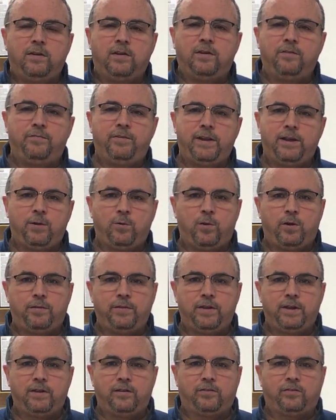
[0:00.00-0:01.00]
a video on
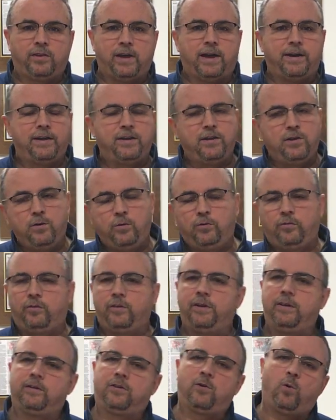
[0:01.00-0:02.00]
this, how to use it,